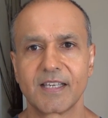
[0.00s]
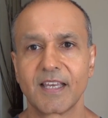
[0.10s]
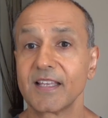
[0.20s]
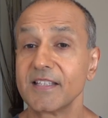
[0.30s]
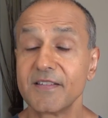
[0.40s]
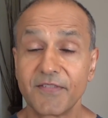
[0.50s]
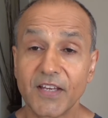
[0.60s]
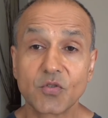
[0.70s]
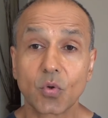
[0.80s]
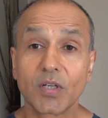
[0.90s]
And
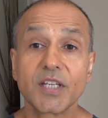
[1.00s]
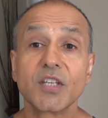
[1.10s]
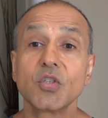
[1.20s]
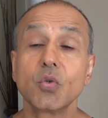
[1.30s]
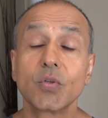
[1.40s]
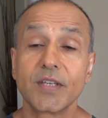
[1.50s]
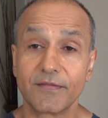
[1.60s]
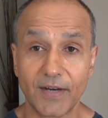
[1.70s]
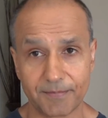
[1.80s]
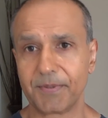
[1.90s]
eventually you
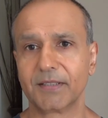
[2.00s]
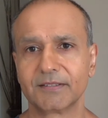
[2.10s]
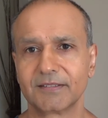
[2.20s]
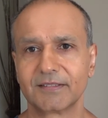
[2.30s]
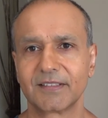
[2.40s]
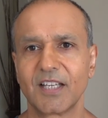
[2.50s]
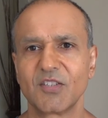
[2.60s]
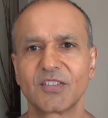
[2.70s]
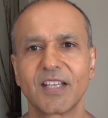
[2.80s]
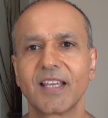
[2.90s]
give up and you
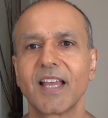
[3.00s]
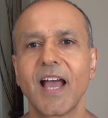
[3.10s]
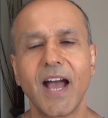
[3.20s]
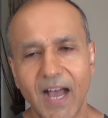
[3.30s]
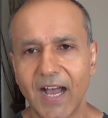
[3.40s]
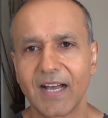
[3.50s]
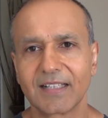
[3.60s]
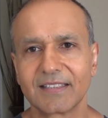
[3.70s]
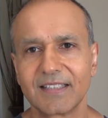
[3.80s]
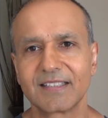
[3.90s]
say,
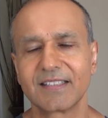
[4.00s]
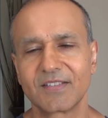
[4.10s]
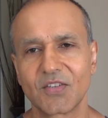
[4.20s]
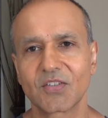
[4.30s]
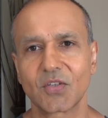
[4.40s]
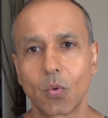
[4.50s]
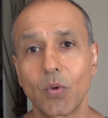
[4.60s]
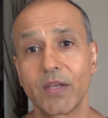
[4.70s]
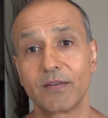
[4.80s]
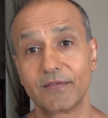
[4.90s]
this is just a
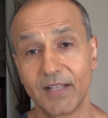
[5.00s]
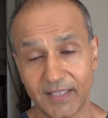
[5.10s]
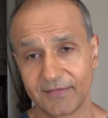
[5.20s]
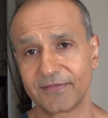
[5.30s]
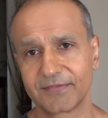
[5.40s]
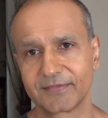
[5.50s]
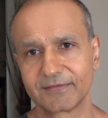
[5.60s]
way of life.